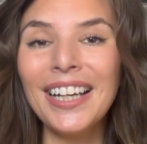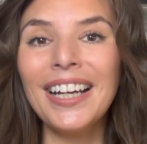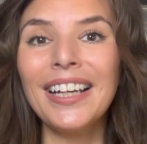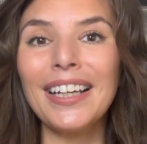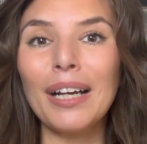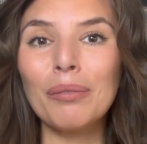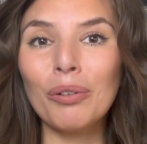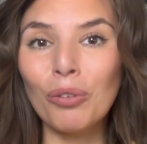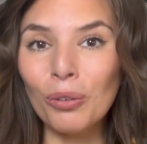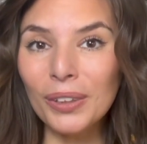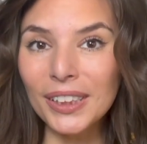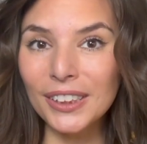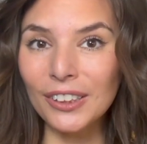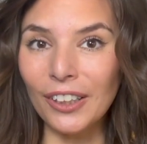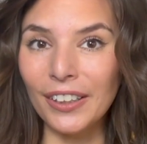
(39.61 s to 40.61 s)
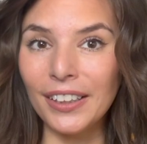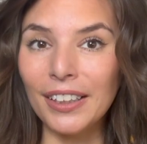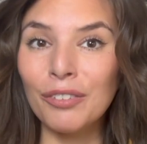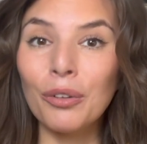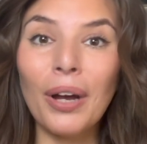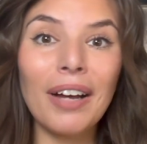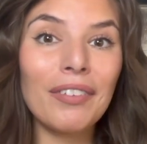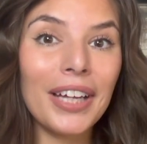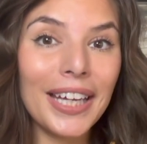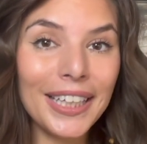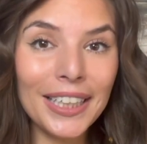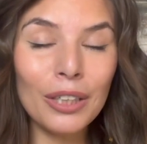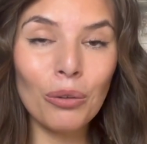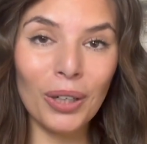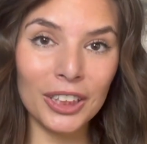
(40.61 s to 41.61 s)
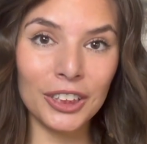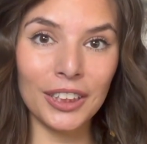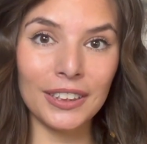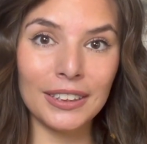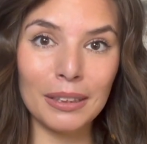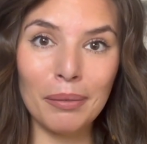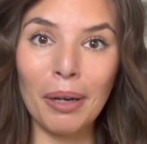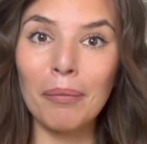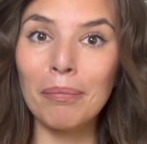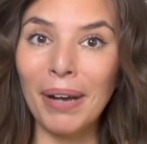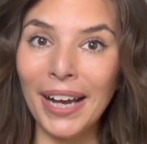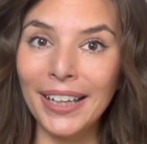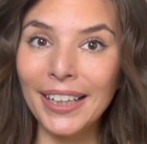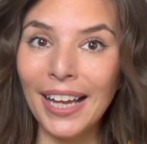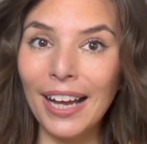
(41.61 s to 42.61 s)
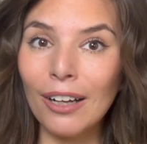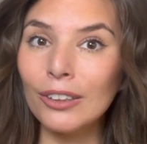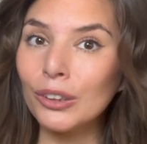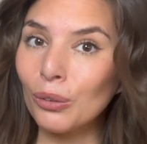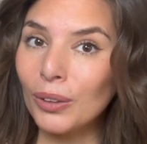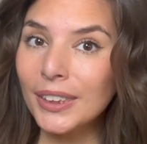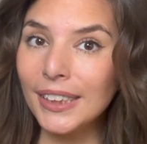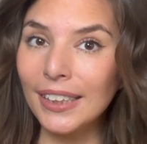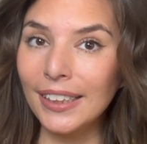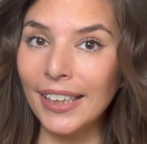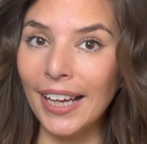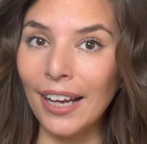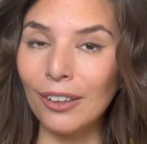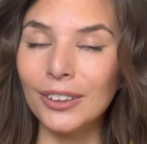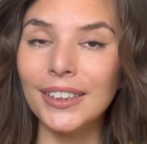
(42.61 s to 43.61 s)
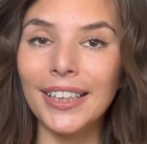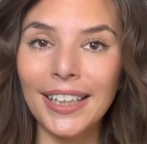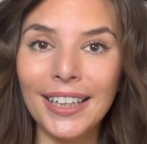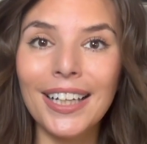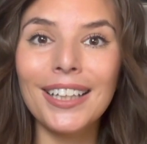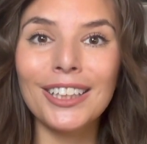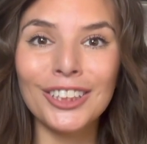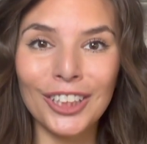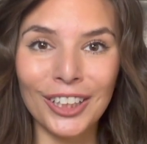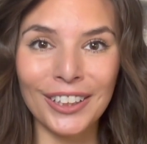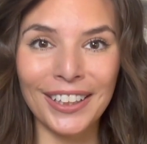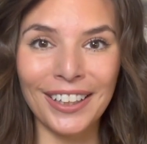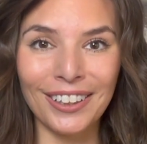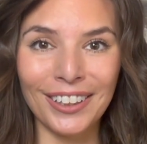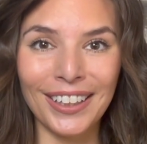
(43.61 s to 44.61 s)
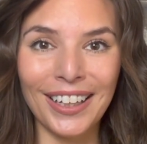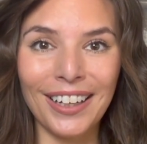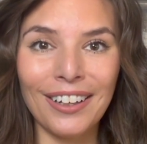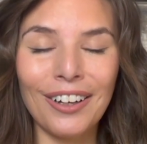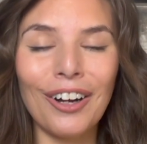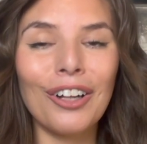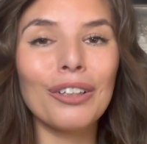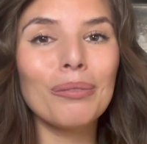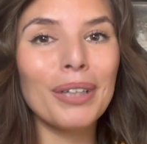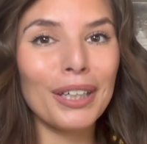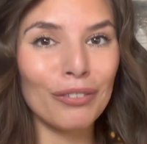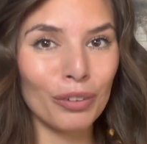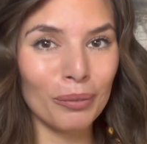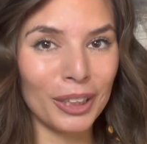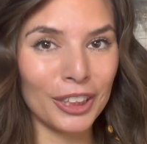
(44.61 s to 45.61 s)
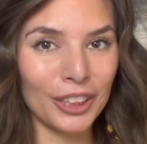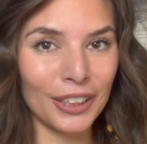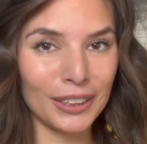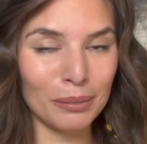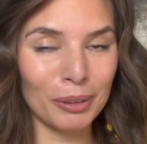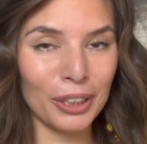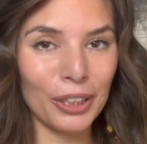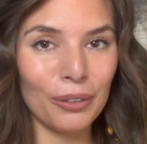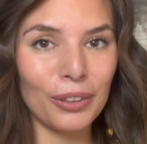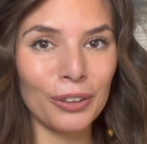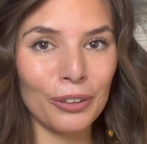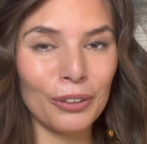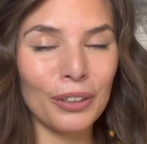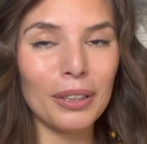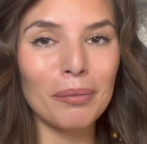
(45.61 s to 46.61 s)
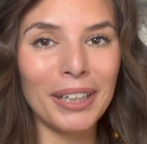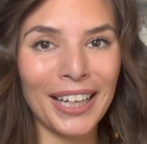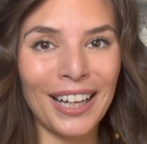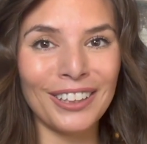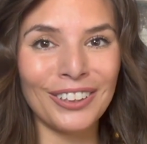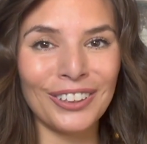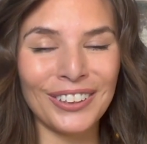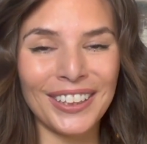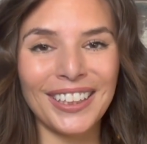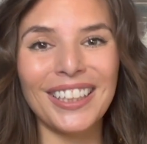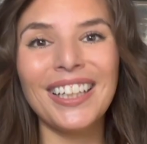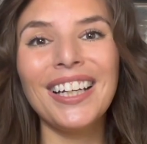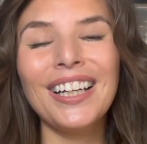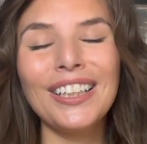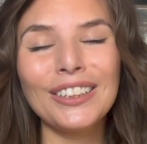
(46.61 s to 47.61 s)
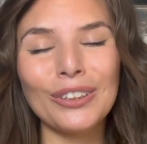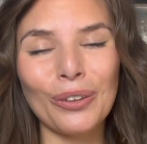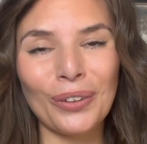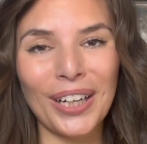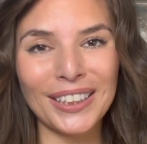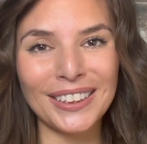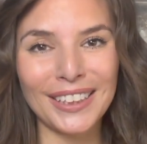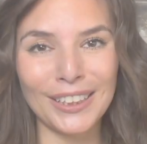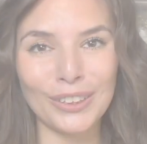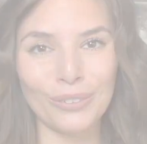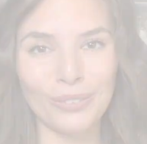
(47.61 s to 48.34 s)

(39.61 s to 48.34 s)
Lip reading: Now, before we get started, if you have any questions about buying a house or selling a house in the Charlotte area, all of my information is below, including my calendar link, so don't hesitate to